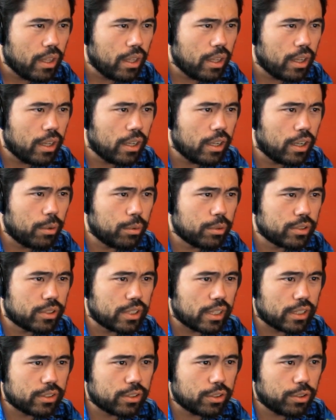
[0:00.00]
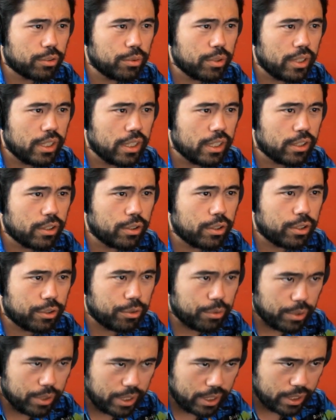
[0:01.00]
uh, one second. So three can't go here,
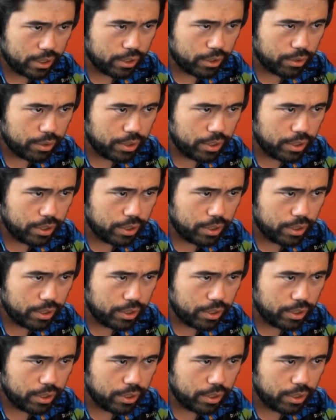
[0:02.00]
three can't go